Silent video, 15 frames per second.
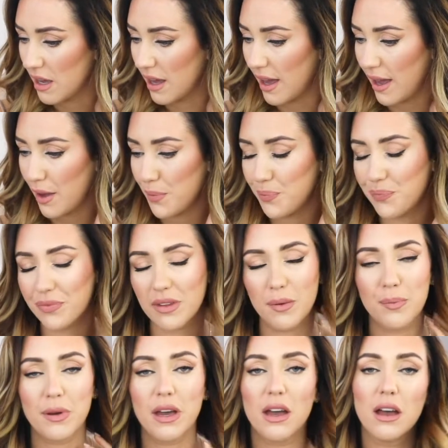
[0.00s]

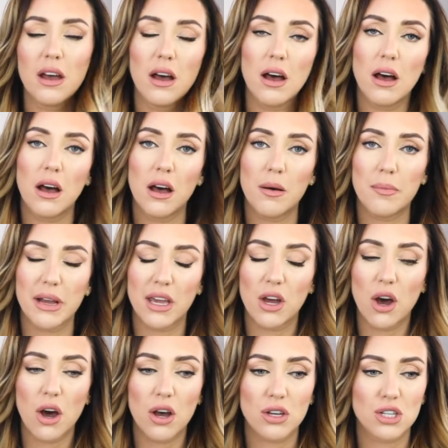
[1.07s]
But oh my
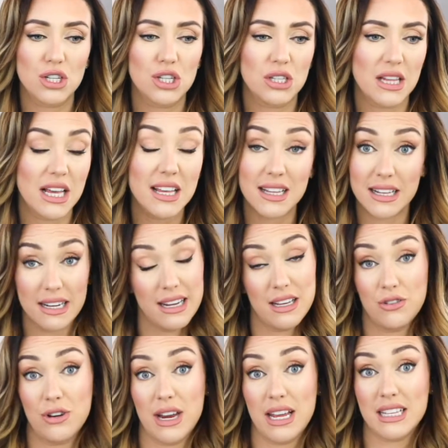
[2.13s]
gosh,
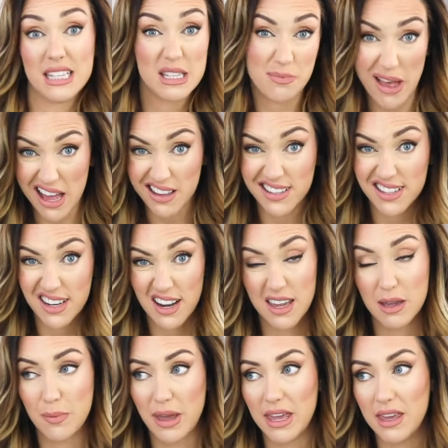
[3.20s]
it smells
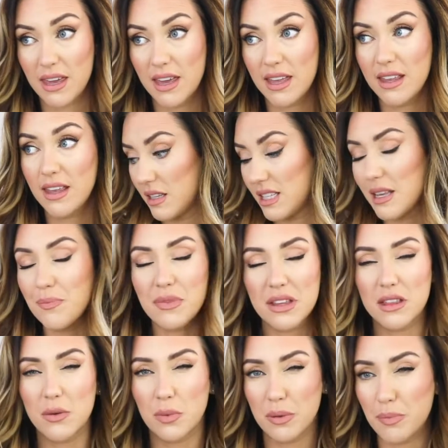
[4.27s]
like bacon. Something
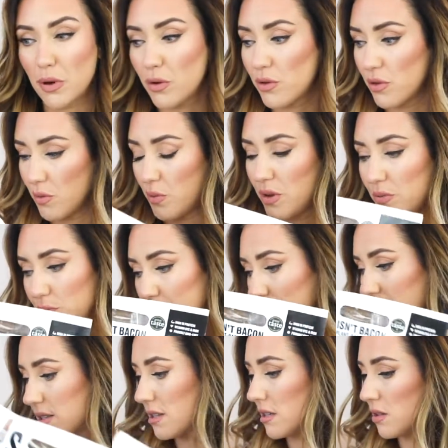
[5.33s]
that we
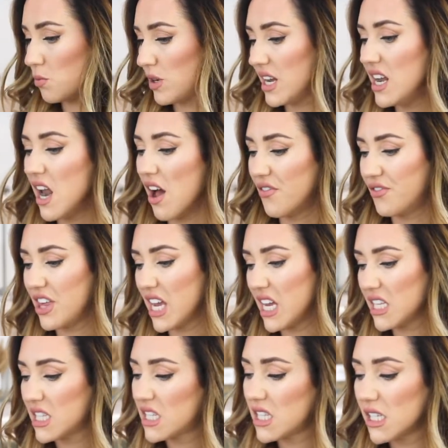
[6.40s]
love
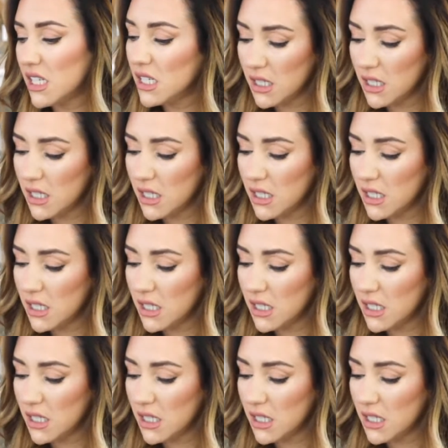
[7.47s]
these.